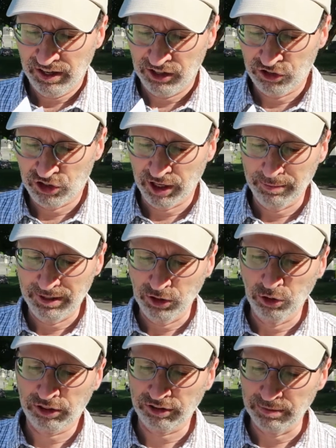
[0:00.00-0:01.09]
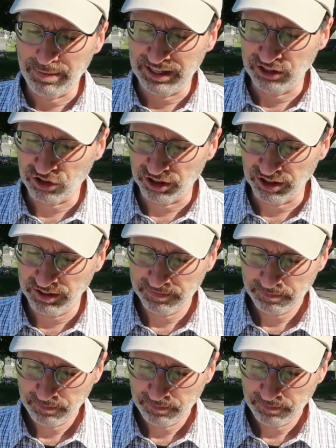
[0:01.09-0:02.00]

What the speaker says: a German Lutheran minister.